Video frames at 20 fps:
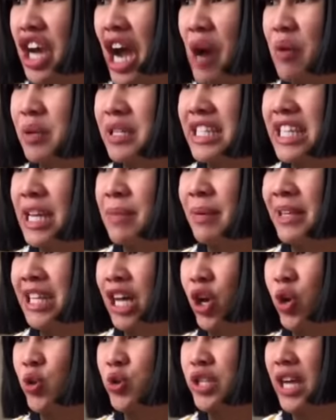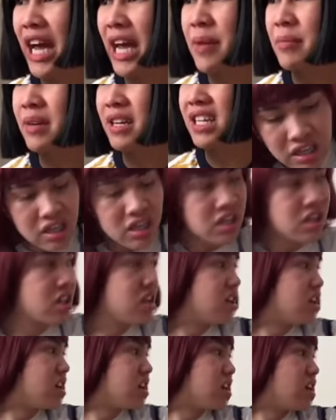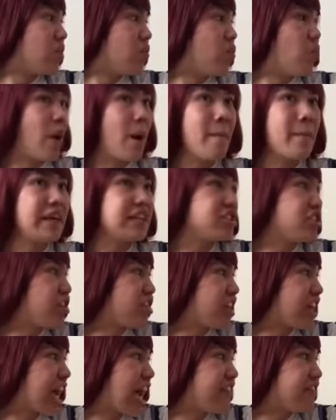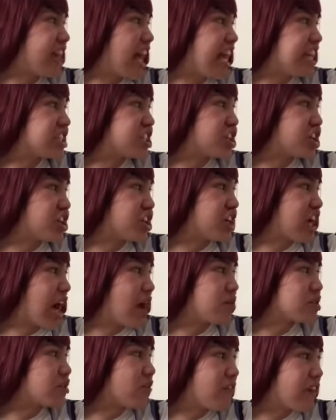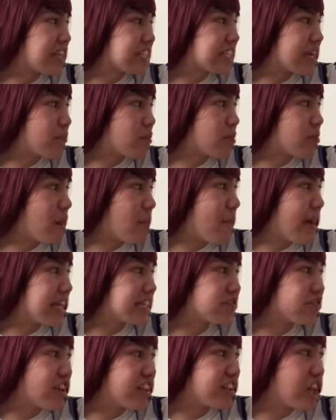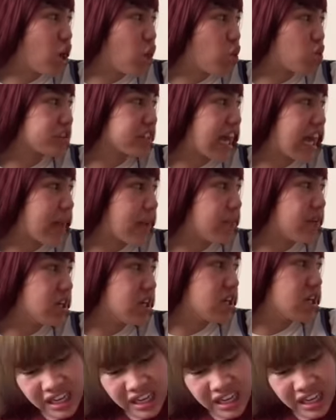I was sleeping the whole time. What makes you think I have the answer? I was on FaceTime with my best friend the whole time.